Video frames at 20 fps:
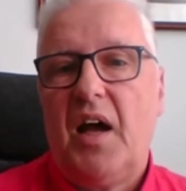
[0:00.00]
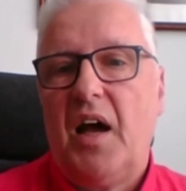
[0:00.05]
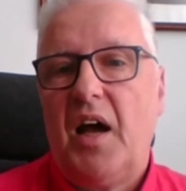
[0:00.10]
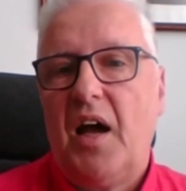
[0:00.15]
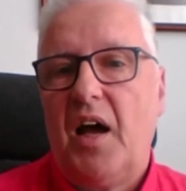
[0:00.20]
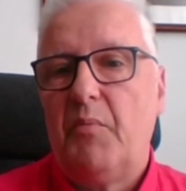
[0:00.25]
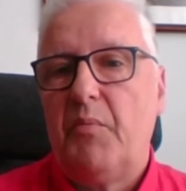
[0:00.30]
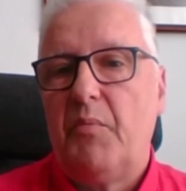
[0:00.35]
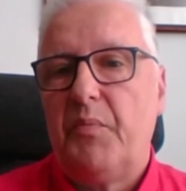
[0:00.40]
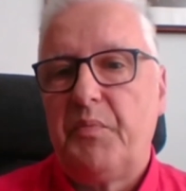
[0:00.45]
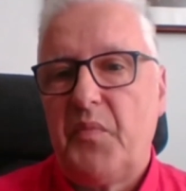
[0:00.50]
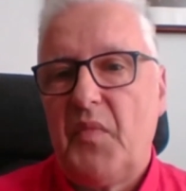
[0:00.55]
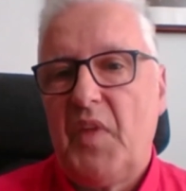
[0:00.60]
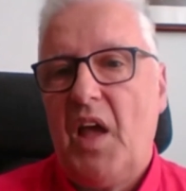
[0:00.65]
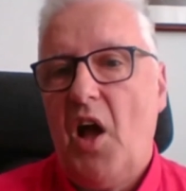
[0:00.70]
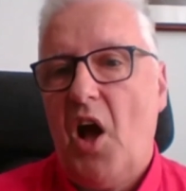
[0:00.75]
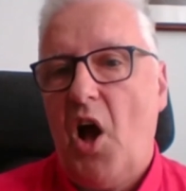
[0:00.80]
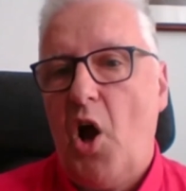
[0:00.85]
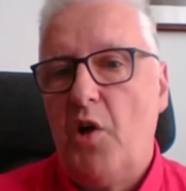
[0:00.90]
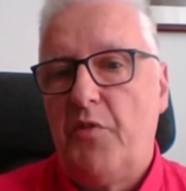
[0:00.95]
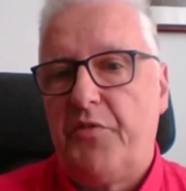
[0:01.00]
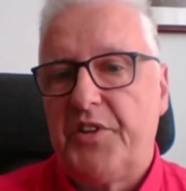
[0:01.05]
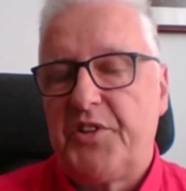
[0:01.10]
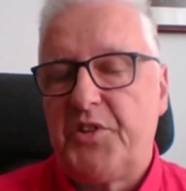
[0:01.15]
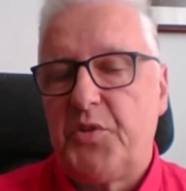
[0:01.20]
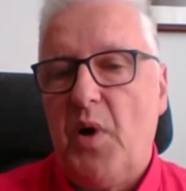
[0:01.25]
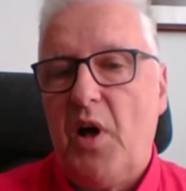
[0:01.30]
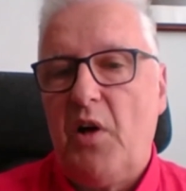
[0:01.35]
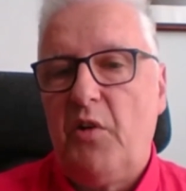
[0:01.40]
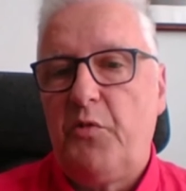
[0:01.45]
over a
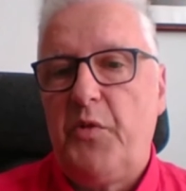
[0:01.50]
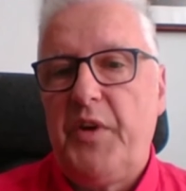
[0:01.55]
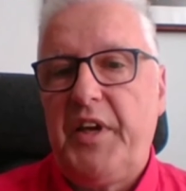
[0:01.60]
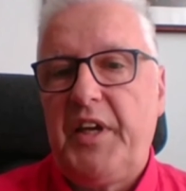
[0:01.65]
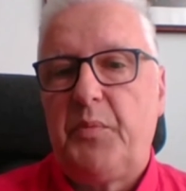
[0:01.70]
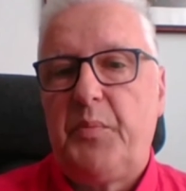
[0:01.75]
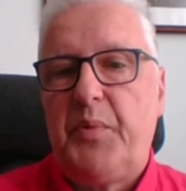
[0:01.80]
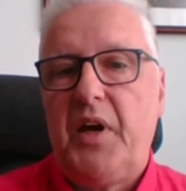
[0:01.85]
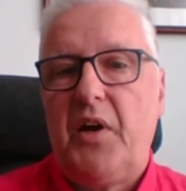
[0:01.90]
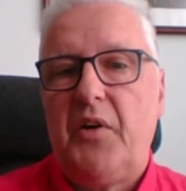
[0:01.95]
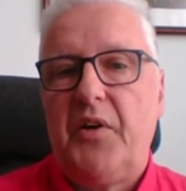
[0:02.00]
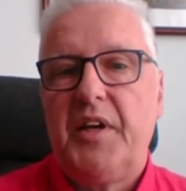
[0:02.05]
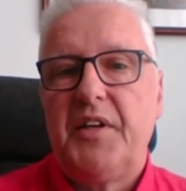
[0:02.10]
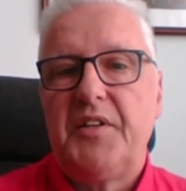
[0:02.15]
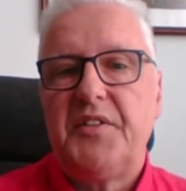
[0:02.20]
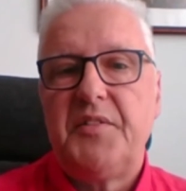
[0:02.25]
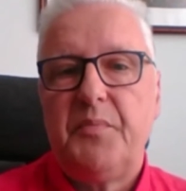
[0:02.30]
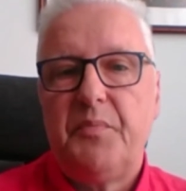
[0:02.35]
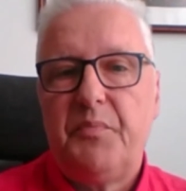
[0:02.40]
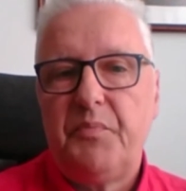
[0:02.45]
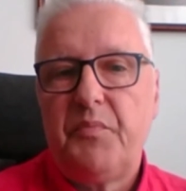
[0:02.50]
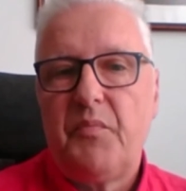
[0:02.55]
12-week period.